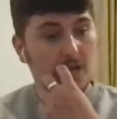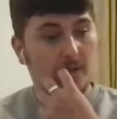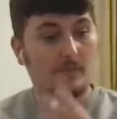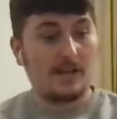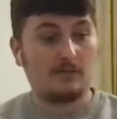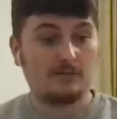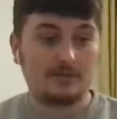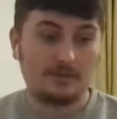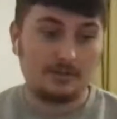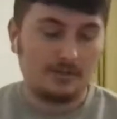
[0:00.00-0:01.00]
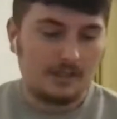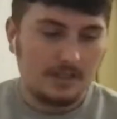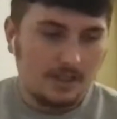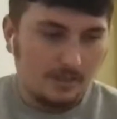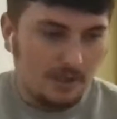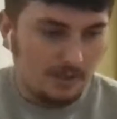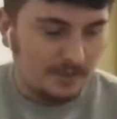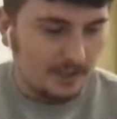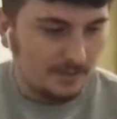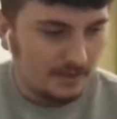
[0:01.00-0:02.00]
and the battle of the two bottom
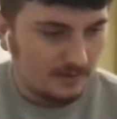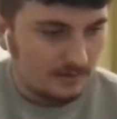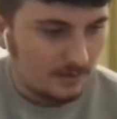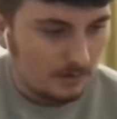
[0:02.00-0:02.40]
teams near